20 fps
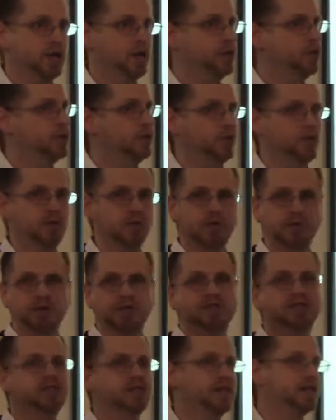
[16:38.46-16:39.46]
who
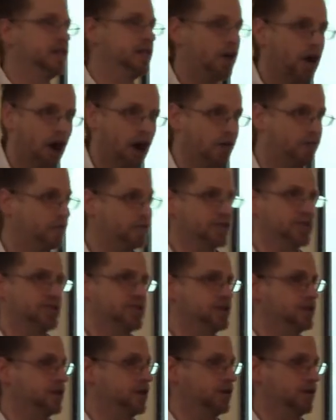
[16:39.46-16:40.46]
is in the
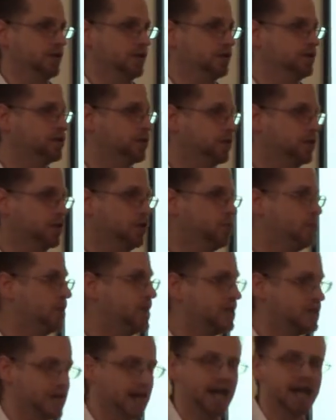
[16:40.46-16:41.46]
office uh, during the
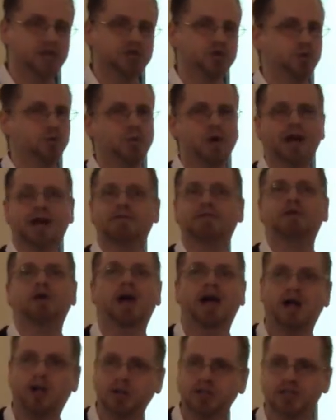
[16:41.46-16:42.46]
weekdays or
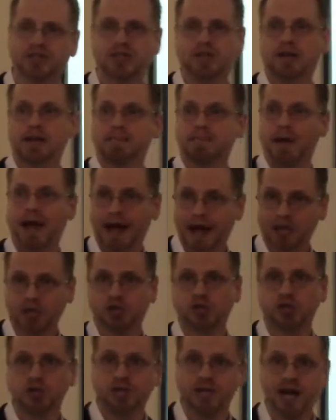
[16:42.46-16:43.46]
whatever else that a
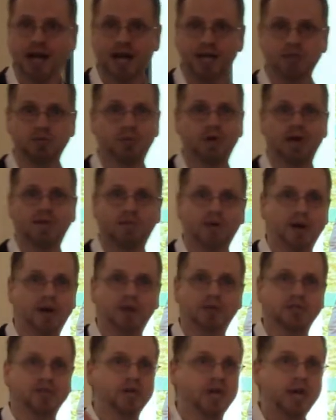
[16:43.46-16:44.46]
pastor does, whatever
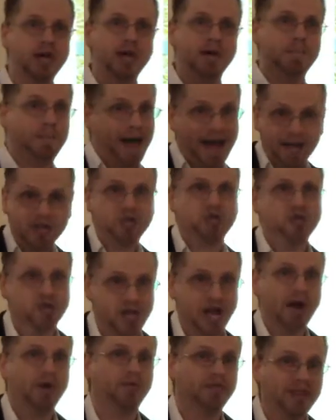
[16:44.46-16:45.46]
else
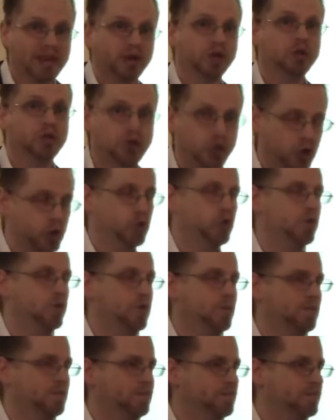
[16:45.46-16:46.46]
pastors out there
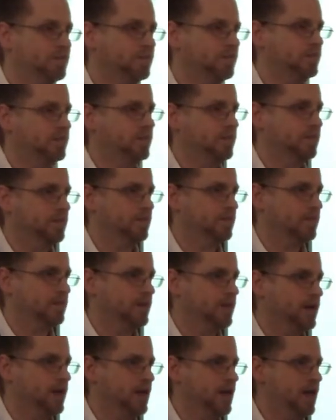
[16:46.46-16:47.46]
do,
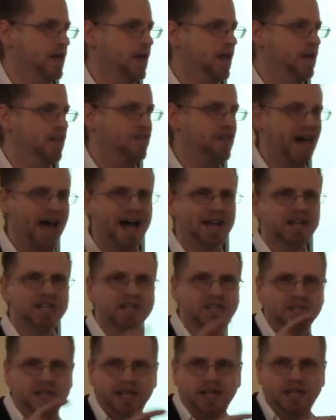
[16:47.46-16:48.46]
that
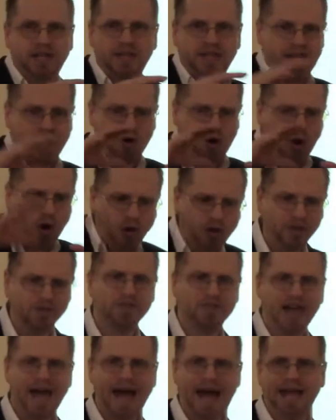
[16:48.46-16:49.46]
is, all
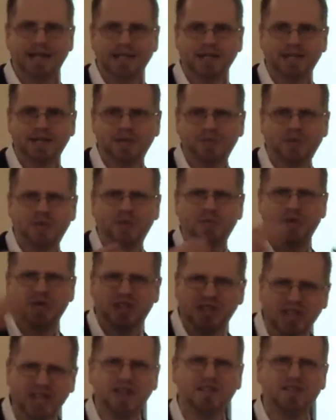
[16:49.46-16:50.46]
of that, uh, we
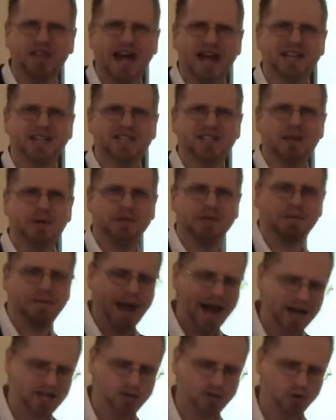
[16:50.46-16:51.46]
think of that as the, the
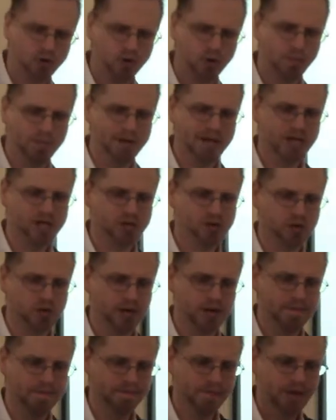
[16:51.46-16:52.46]
pastoral
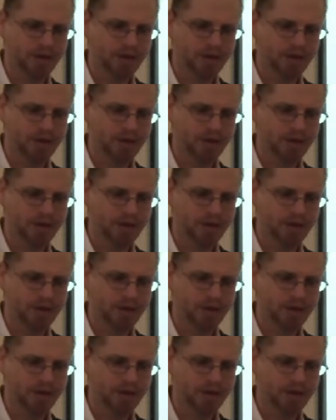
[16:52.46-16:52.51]
ministry,